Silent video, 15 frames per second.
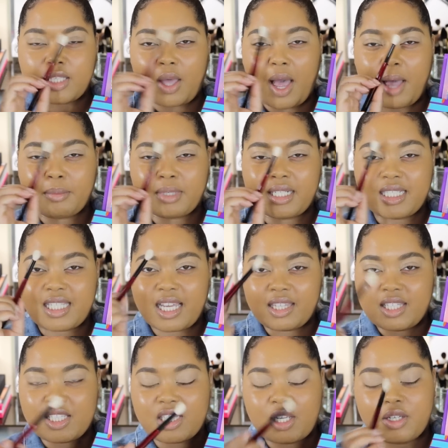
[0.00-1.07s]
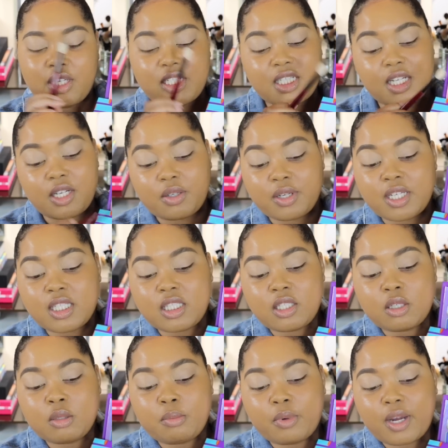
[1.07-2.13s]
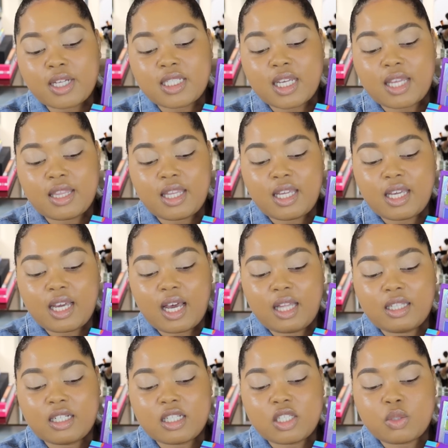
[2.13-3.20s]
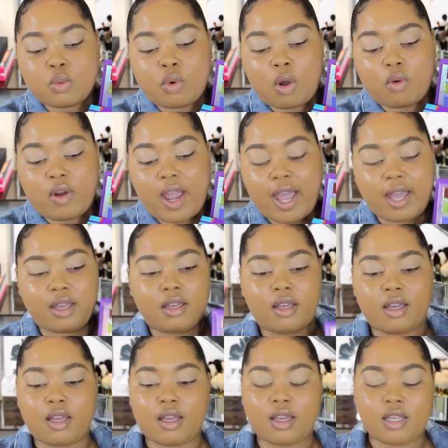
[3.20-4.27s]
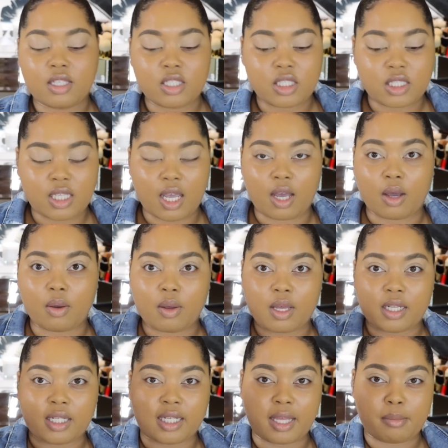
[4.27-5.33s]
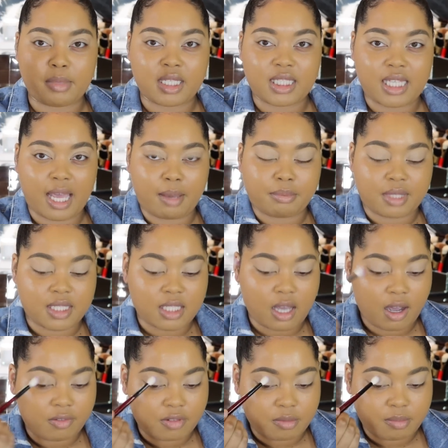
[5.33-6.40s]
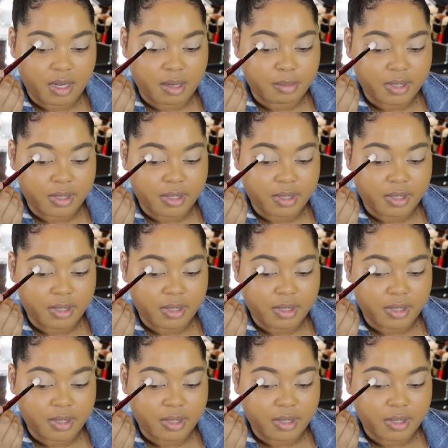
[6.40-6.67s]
So I'm going to take the Sonia G Crease 2 brush in the color Soiree. So let me tap this off of my